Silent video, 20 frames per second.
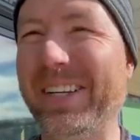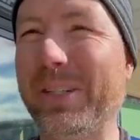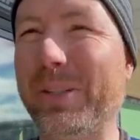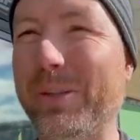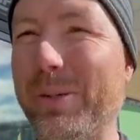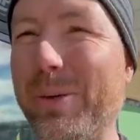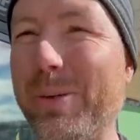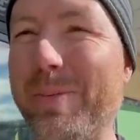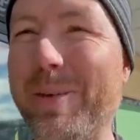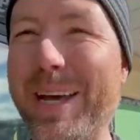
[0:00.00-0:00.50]

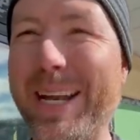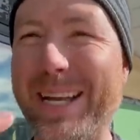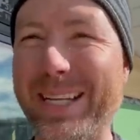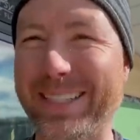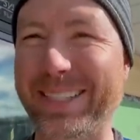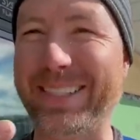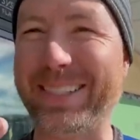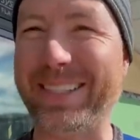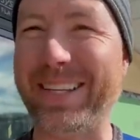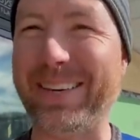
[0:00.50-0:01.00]
two
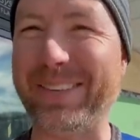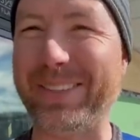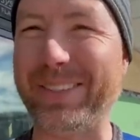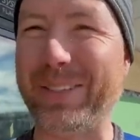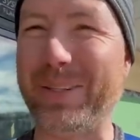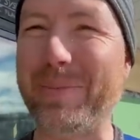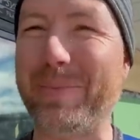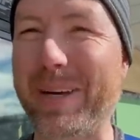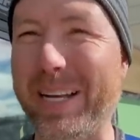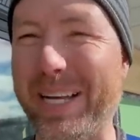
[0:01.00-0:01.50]
minutes. That was
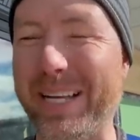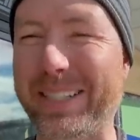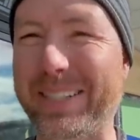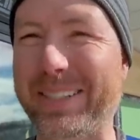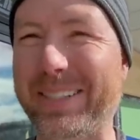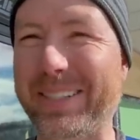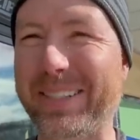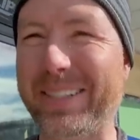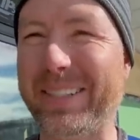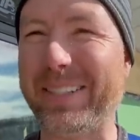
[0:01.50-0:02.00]
two
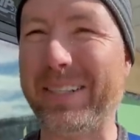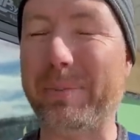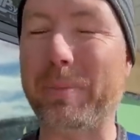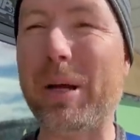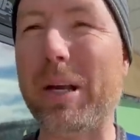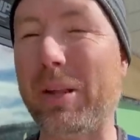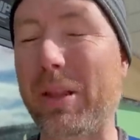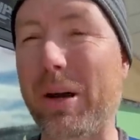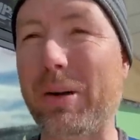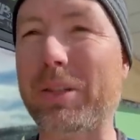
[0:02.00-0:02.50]
minutes.
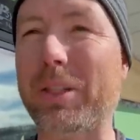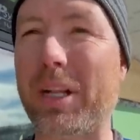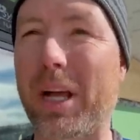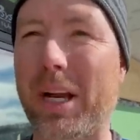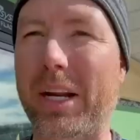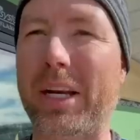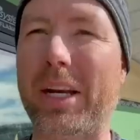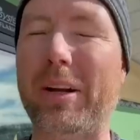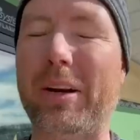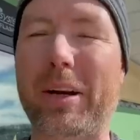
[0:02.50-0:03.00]
But that was a lot
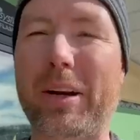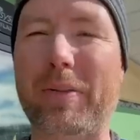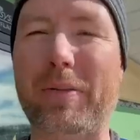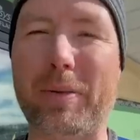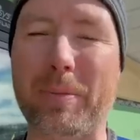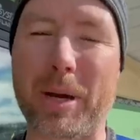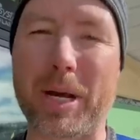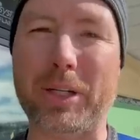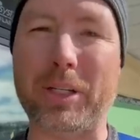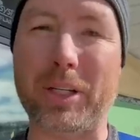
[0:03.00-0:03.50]
of good
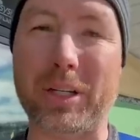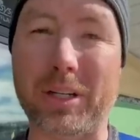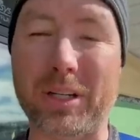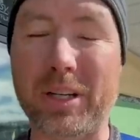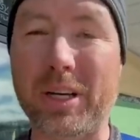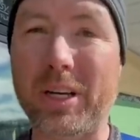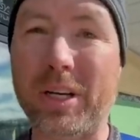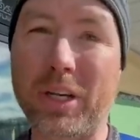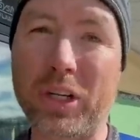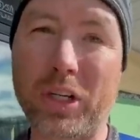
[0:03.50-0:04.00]
information.
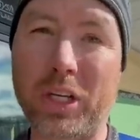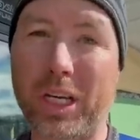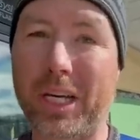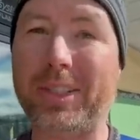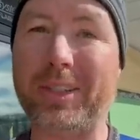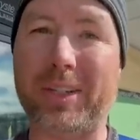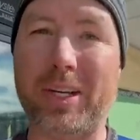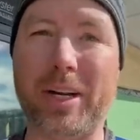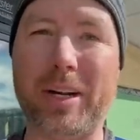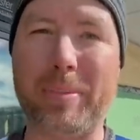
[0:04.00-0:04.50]

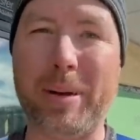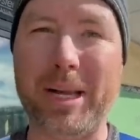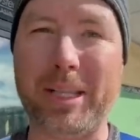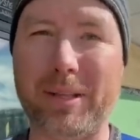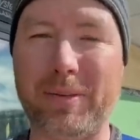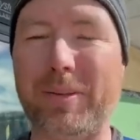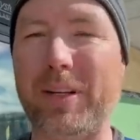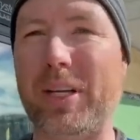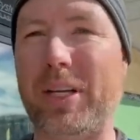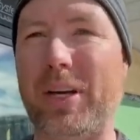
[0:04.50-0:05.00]
It's going to make
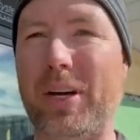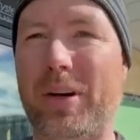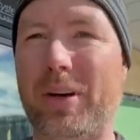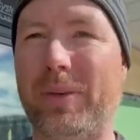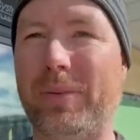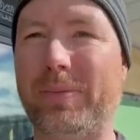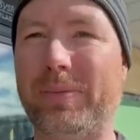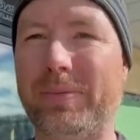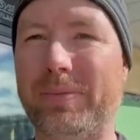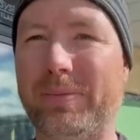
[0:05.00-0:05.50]
the
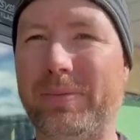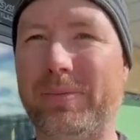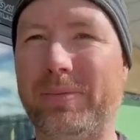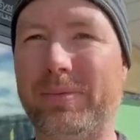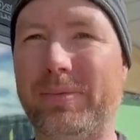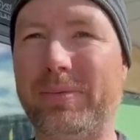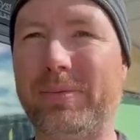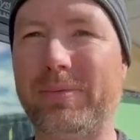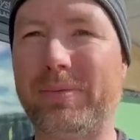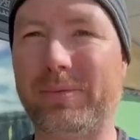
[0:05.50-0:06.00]
video.
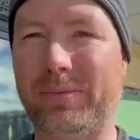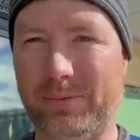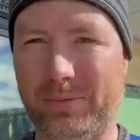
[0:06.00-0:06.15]
Cool.